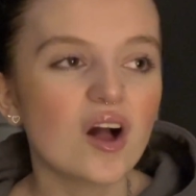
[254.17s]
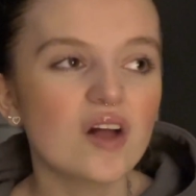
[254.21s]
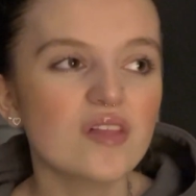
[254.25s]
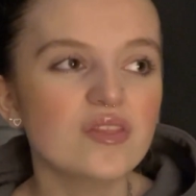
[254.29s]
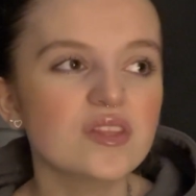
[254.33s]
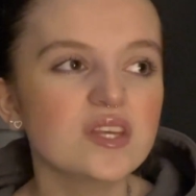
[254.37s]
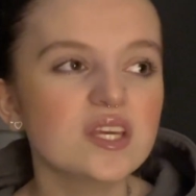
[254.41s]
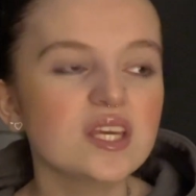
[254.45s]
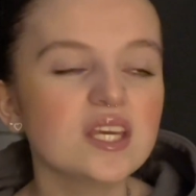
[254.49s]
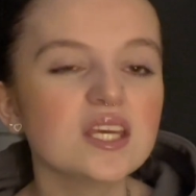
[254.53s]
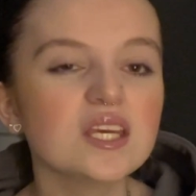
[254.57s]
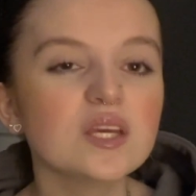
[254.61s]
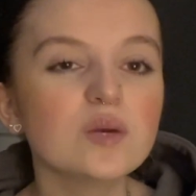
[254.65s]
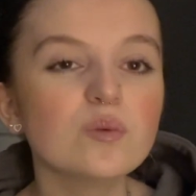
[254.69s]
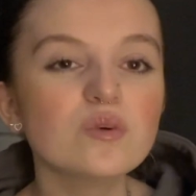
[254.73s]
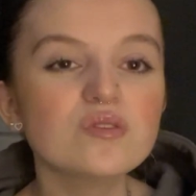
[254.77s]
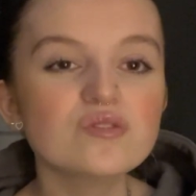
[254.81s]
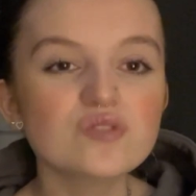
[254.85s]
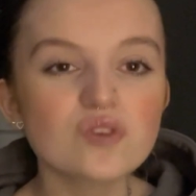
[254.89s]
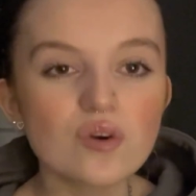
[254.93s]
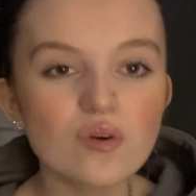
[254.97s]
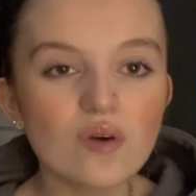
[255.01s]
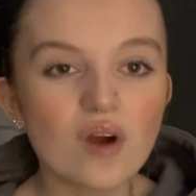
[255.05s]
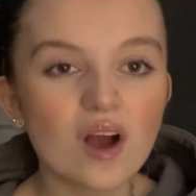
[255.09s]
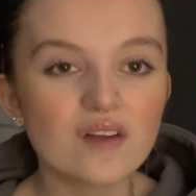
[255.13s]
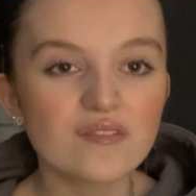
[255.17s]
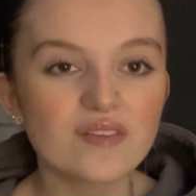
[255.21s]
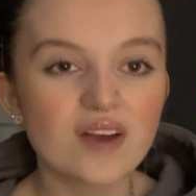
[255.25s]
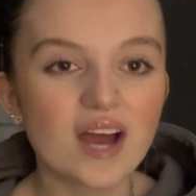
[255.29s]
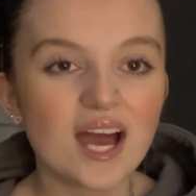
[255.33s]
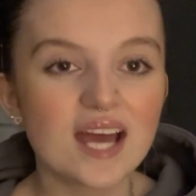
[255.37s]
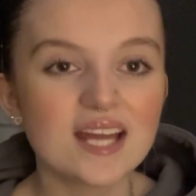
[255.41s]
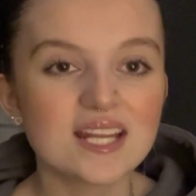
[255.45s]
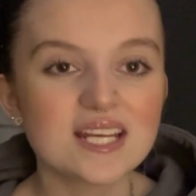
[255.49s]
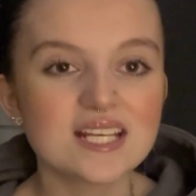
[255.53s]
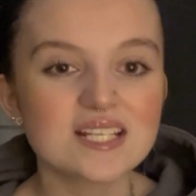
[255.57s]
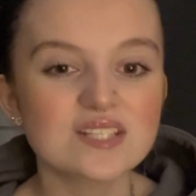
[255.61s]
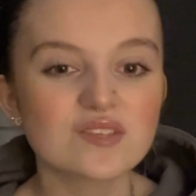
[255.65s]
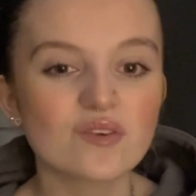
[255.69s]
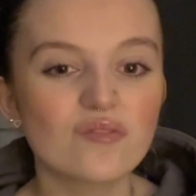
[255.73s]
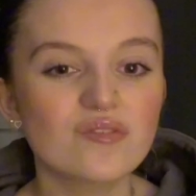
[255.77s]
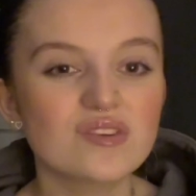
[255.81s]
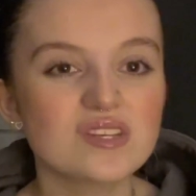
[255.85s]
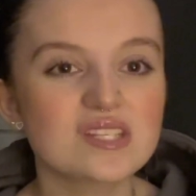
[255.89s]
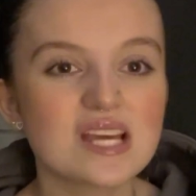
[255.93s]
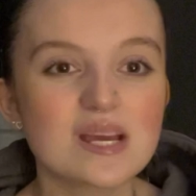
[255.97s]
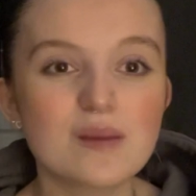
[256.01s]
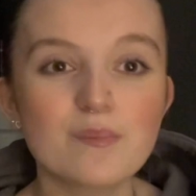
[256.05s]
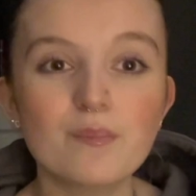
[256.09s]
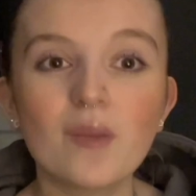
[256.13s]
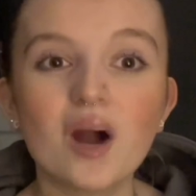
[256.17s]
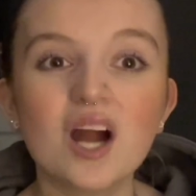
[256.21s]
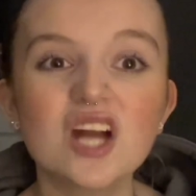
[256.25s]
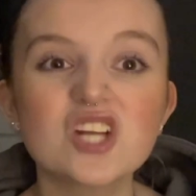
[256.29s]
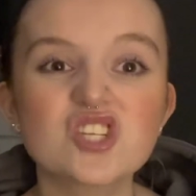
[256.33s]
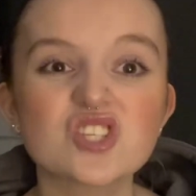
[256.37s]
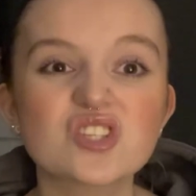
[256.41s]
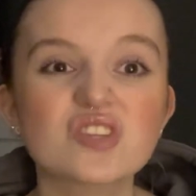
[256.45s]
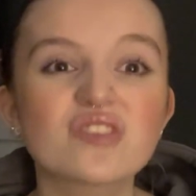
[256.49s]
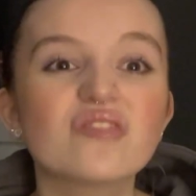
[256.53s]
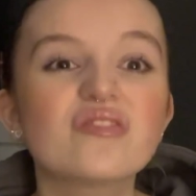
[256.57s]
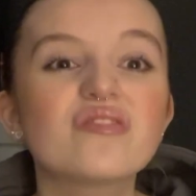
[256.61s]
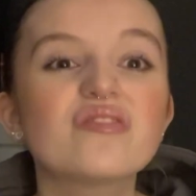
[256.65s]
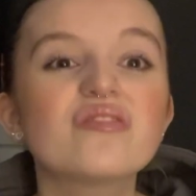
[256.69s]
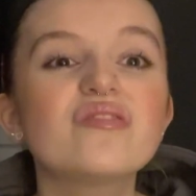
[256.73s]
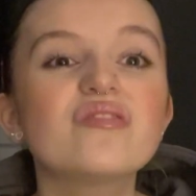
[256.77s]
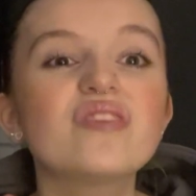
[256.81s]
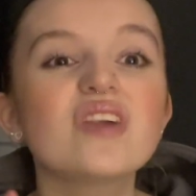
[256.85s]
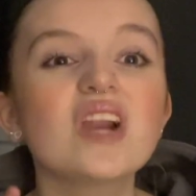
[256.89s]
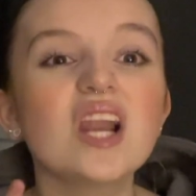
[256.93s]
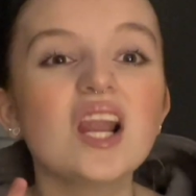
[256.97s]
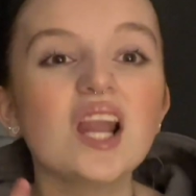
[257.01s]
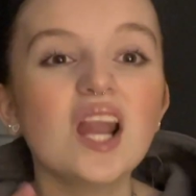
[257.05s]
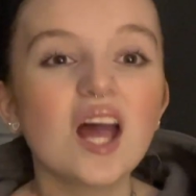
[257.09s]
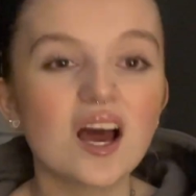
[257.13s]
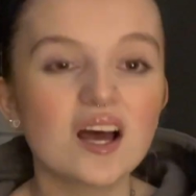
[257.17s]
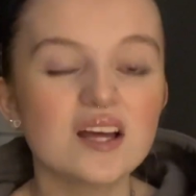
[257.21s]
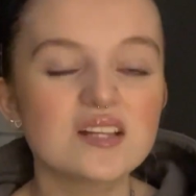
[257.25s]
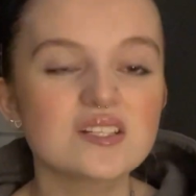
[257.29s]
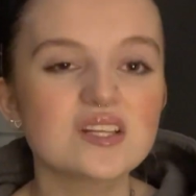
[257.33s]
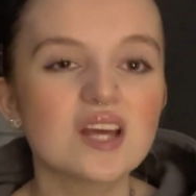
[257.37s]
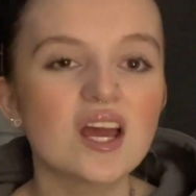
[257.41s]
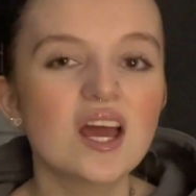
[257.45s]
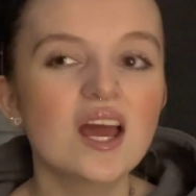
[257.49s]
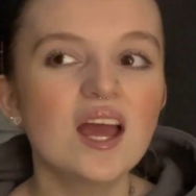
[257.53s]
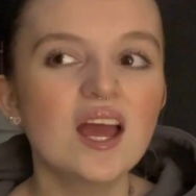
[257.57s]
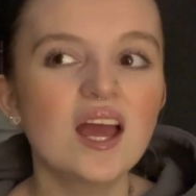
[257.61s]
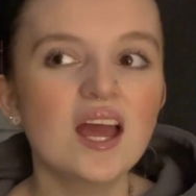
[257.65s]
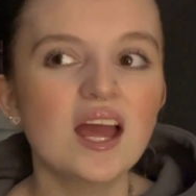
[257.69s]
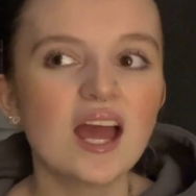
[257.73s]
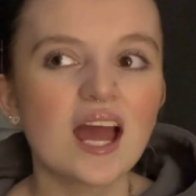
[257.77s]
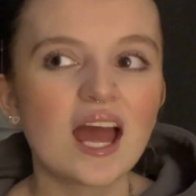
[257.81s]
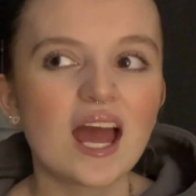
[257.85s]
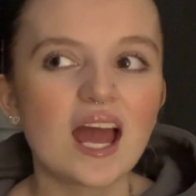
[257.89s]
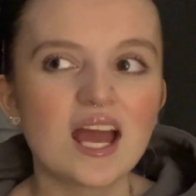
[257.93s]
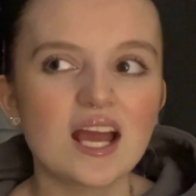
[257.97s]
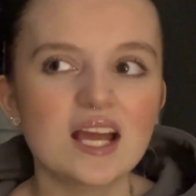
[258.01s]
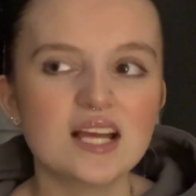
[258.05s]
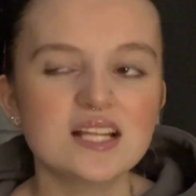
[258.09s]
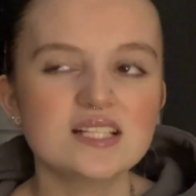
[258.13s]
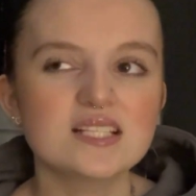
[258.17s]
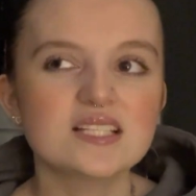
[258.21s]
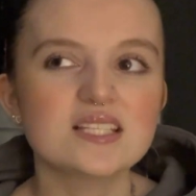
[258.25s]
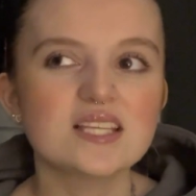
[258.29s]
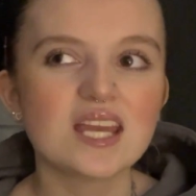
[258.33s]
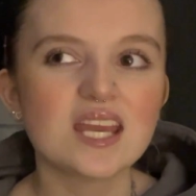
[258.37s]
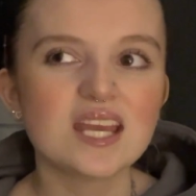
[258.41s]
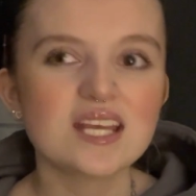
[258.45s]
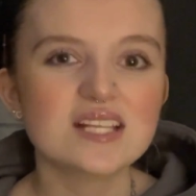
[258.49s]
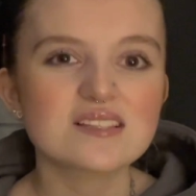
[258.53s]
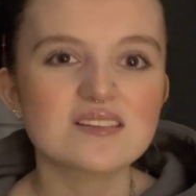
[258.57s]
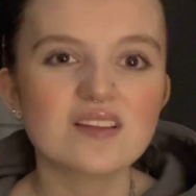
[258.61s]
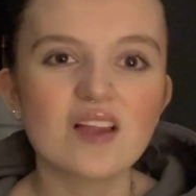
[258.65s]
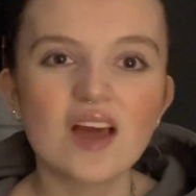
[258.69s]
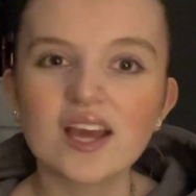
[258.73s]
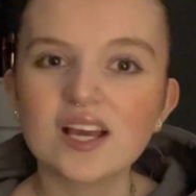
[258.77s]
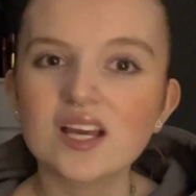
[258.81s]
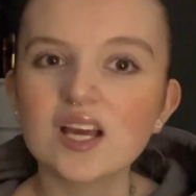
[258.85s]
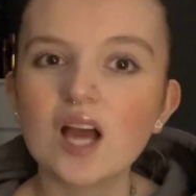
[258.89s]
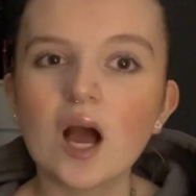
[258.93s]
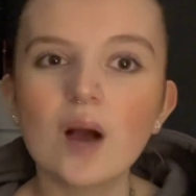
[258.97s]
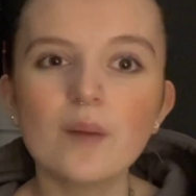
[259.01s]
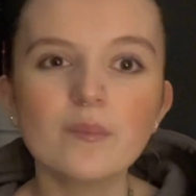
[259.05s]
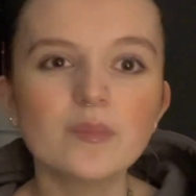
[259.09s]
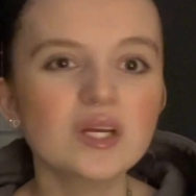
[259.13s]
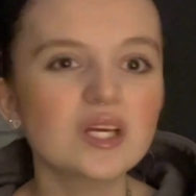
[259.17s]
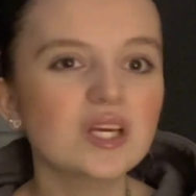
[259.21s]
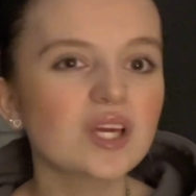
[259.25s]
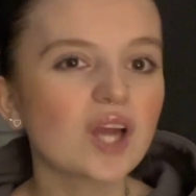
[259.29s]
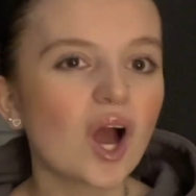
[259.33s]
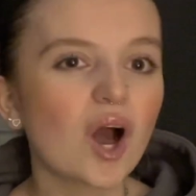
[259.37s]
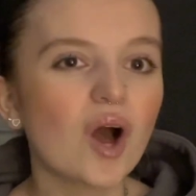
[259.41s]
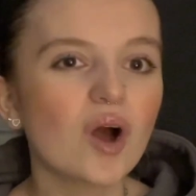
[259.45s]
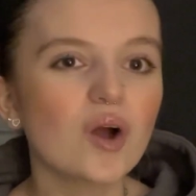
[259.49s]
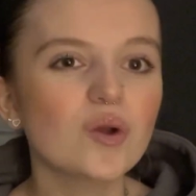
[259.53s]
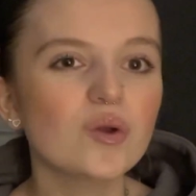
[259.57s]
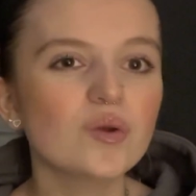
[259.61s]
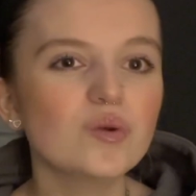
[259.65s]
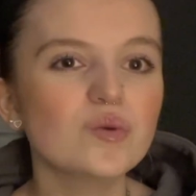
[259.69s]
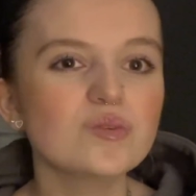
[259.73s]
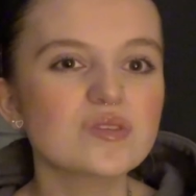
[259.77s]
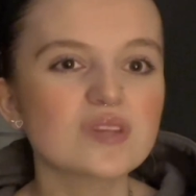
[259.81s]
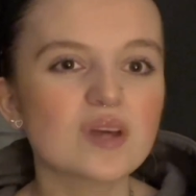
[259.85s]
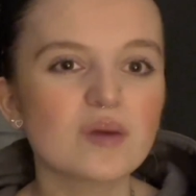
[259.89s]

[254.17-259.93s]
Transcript: The withdrawal I've had is obviously my just flood and it's like come and goes.